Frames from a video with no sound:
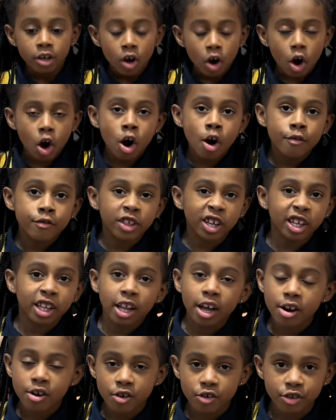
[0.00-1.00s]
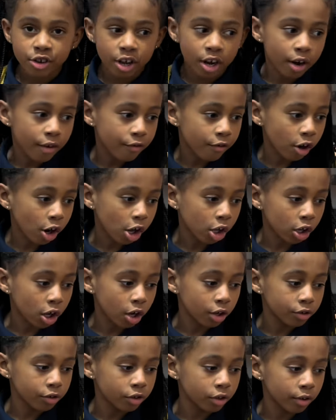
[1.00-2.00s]
all of the glitter is going to fall
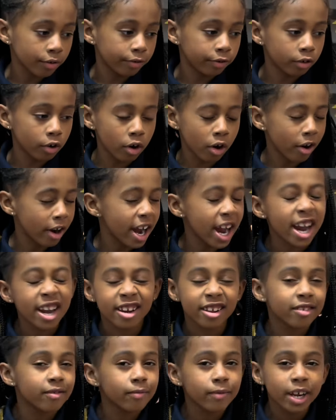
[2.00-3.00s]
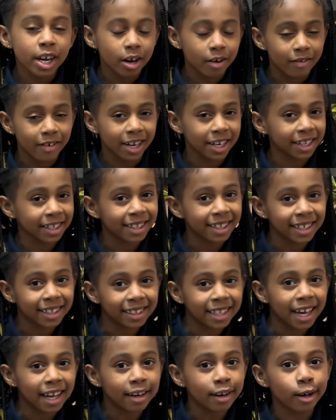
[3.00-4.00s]
onto the floor. And we don't want to clean
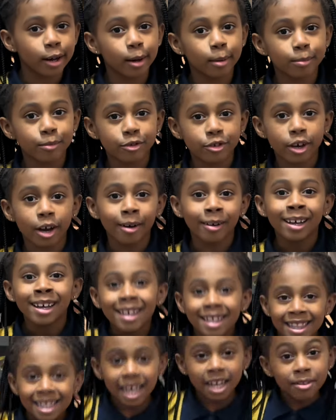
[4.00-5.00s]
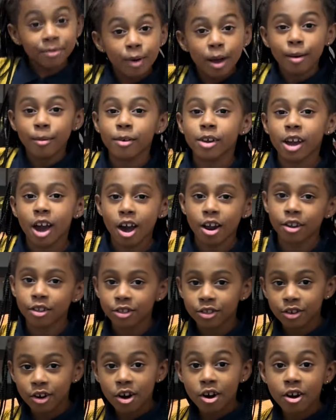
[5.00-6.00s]
that up. So yeah. that's why we got a
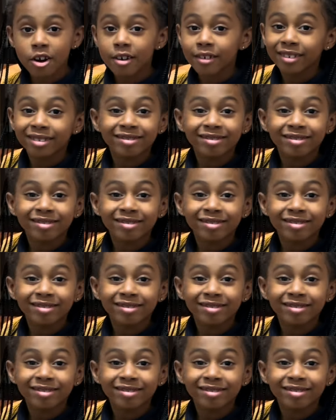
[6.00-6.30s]
skirt